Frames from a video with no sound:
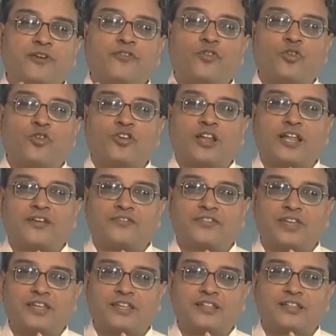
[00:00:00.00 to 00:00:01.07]
of
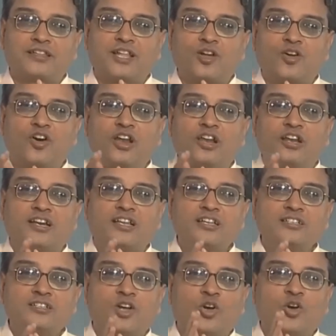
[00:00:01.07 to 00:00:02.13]
photography they called it
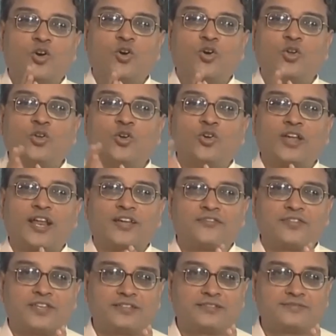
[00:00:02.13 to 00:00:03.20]
as
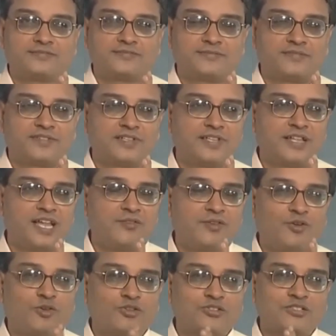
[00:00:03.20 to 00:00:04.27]
holography and we
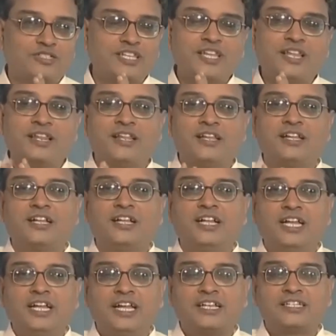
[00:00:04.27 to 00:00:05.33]
have also seen
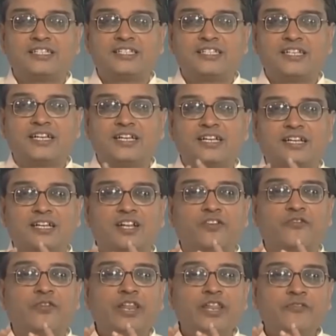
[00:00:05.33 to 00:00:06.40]
it is a
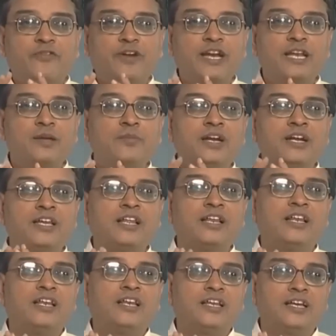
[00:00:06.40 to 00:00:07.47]
very
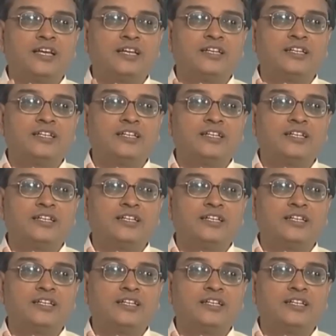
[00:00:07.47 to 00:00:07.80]
fundamental uh,